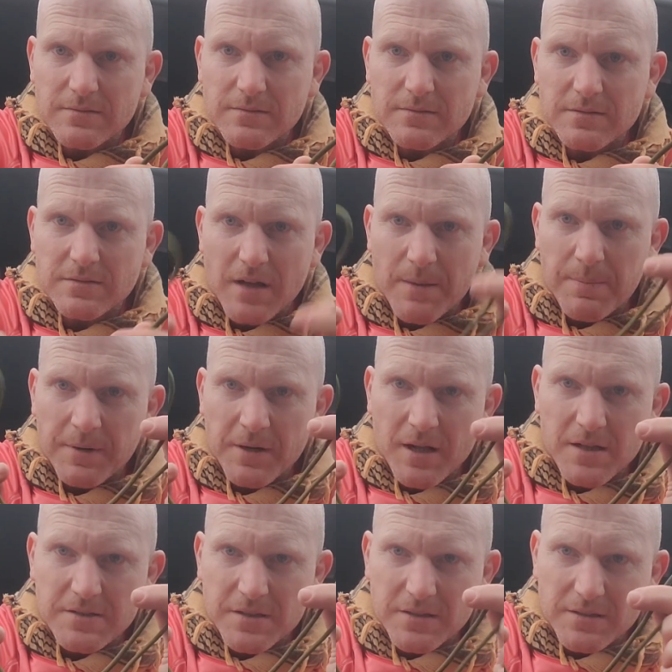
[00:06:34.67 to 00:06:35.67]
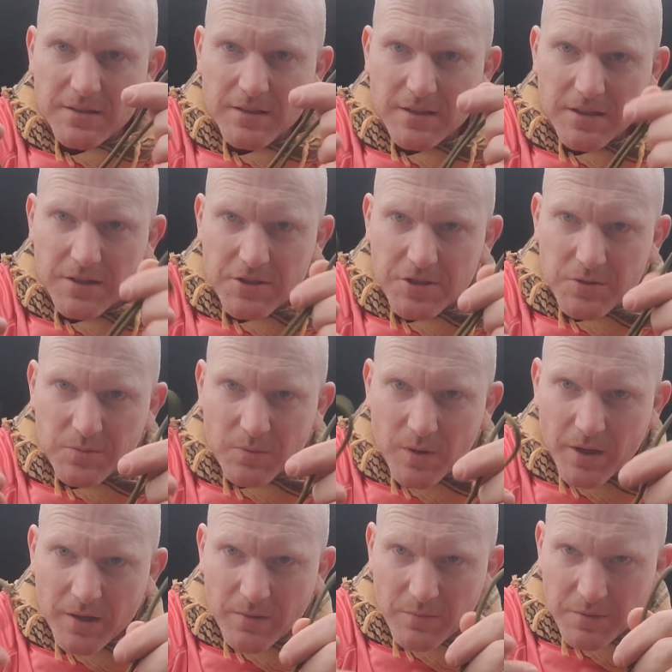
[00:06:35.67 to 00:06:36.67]
stopper knots on each
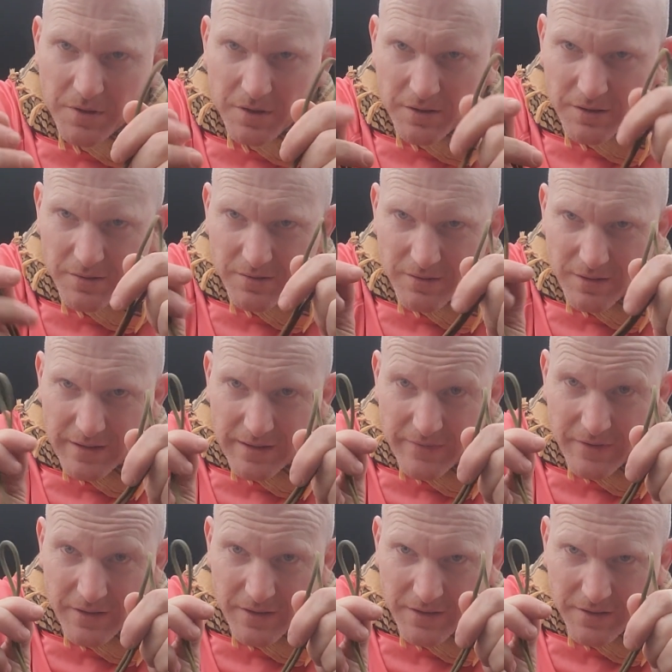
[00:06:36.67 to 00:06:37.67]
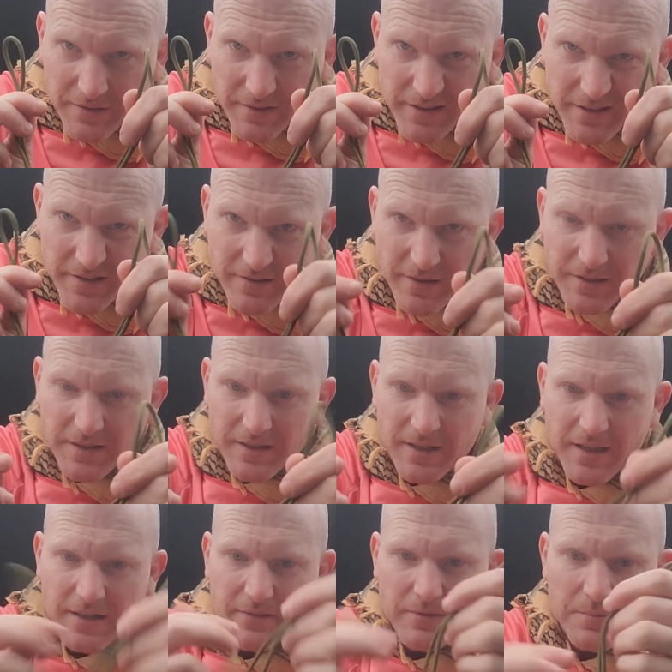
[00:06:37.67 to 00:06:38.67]
one with leaving a little ear at the
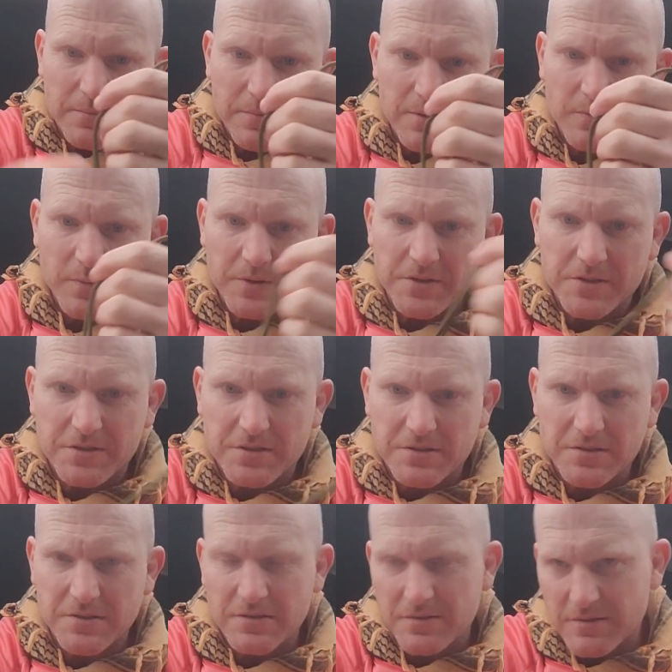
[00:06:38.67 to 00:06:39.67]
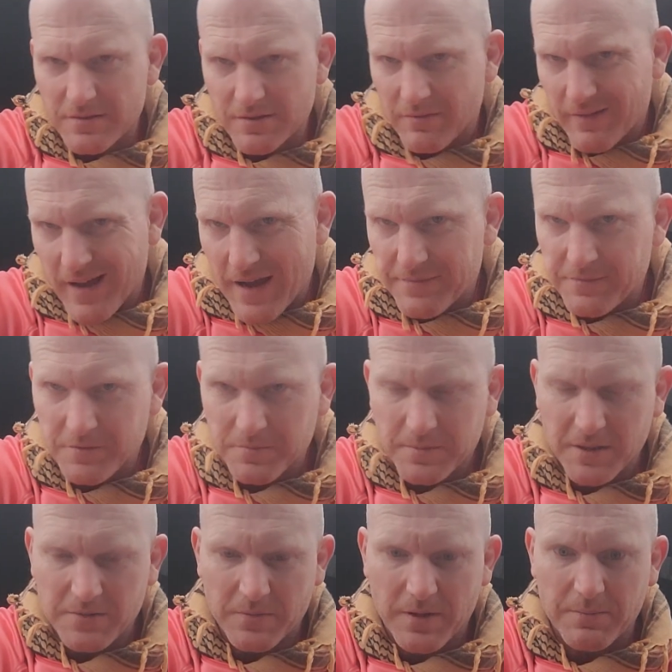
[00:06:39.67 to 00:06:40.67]
end of them, which you don't have to, but
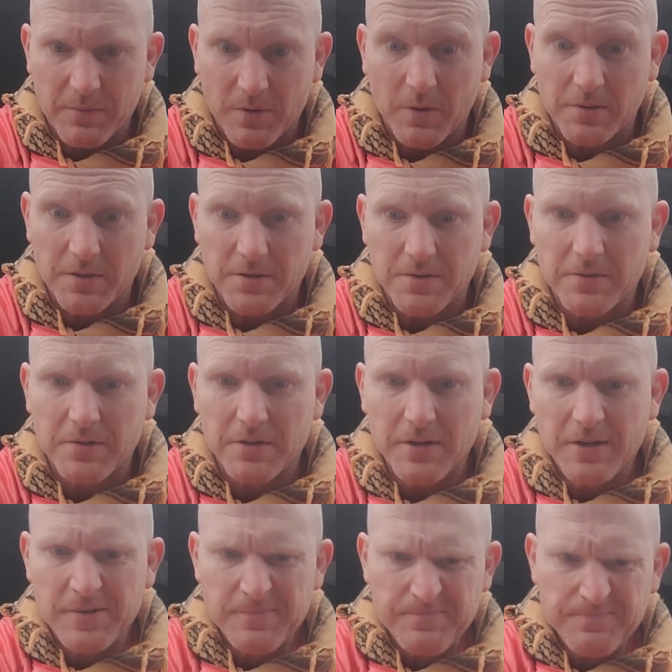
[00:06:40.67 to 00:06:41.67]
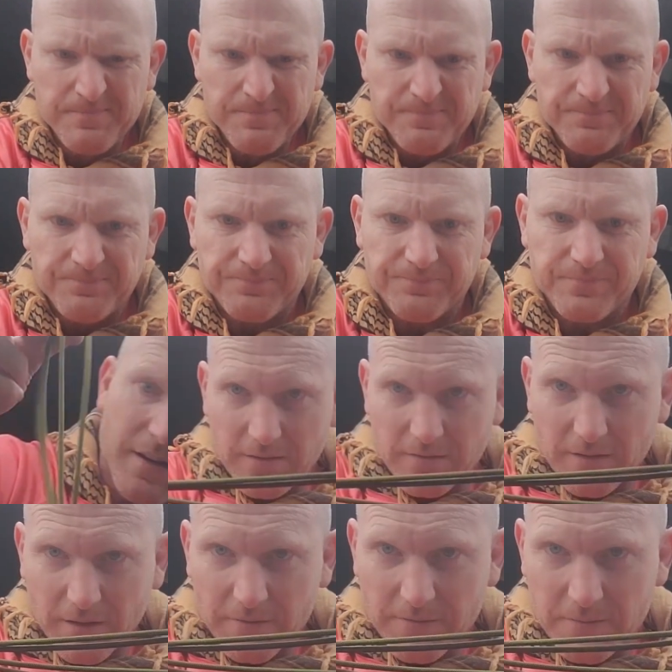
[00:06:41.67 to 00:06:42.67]
that's what I'm going to do.
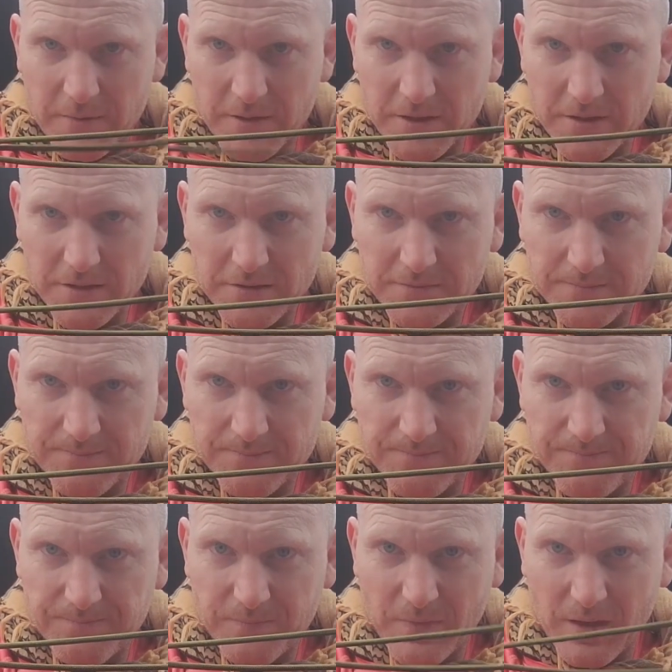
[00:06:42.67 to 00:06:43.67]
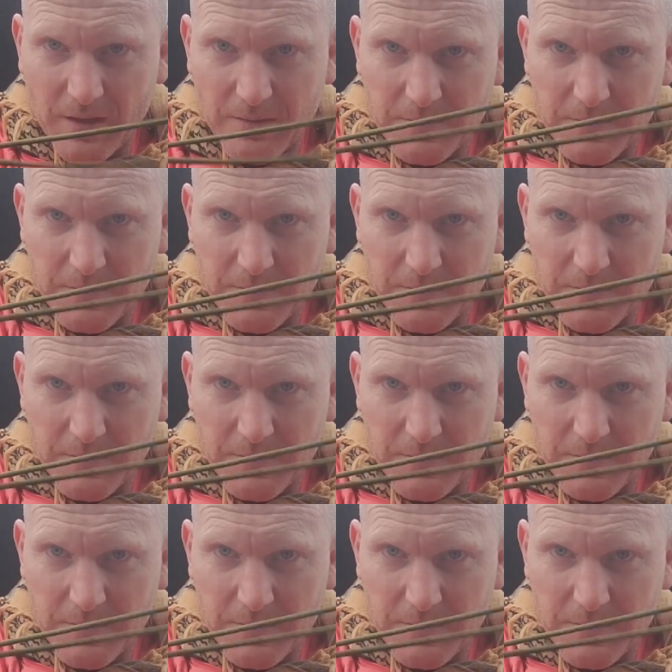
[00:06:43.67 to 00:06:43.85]
Now from here, I'm